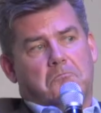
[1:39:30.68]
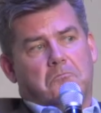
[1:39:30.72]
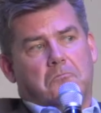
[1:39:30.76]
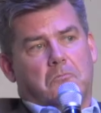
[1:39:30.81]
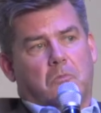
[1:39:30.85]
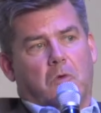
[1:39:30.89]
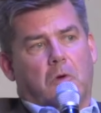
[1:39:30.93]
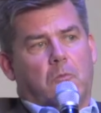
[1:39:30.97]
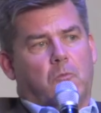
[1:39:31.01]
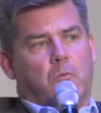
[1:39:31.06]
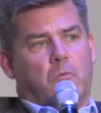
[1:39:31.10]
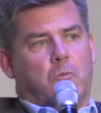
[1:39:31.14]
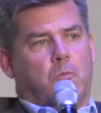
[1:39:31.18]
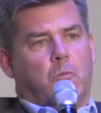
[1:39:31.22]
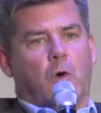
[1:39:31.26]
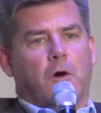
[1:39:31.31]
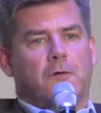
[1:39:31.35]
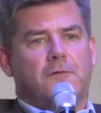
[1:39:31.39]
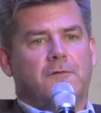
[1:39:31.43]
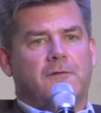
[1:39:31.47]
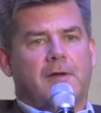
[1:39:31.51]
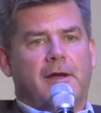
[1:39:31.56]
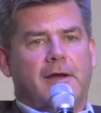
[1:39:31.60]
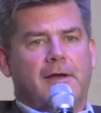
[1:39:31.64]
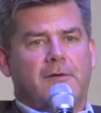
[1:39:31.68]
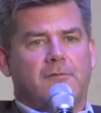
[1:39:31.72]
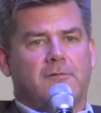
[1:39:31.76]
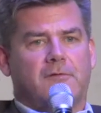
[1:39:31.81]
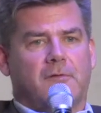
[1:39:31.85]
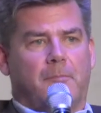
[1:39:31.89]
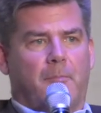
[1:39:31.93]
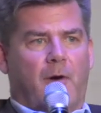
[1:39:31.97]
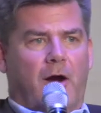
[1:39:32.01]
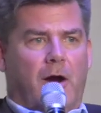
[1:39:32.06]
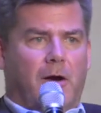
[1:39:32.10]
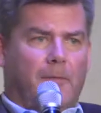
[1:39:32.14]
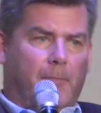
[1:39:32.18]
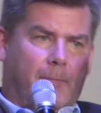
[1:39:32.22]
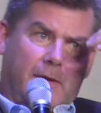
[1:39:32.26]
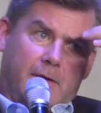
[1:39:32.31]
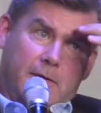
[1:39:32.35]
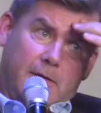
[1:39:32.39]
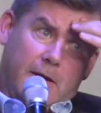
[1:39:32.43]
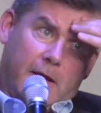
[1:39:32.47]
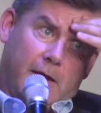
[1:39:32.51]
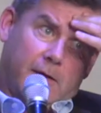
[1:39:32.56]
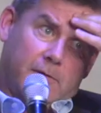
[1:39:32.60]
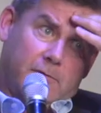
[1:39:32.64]
the War Studies
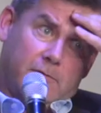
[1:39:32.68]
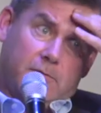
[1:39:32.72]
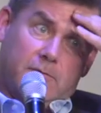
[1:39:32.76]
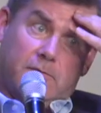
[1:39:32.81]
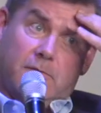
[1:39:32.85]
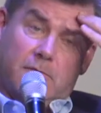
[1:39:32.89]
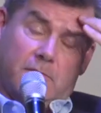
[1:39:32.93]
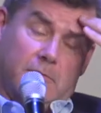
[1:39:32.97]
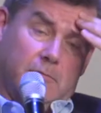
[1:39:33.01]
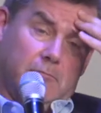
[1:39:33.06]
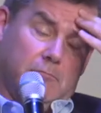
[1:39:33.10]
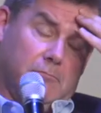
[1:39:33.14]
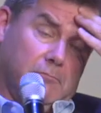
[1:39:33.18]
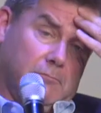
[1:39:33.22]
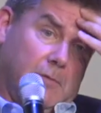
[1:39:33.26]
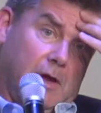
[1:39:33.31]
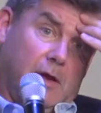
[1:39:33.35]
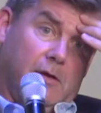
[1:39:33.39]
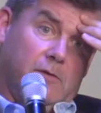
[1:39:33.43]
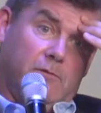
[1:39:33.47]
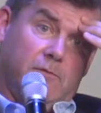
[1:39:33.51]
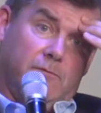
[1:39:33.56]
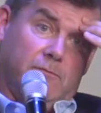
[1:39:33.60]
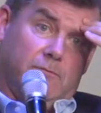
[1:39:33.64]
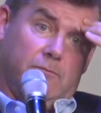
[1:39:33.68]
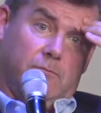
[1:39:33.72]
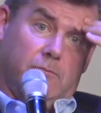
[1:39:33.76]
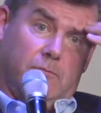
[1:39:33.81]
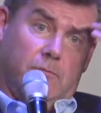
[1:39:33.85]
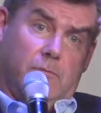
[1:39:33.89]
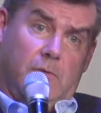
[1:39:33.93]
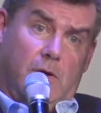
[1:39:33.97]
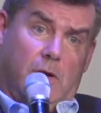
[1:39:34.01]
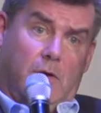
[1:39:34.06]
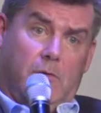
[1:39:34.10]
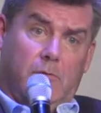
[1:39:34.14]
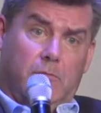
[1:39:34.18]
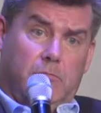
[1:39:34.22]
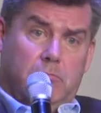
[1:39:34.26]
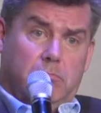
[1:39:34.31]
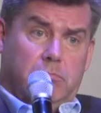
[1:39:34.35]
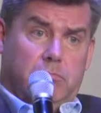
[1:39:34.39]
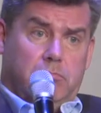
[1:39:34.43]
Department has, has you know,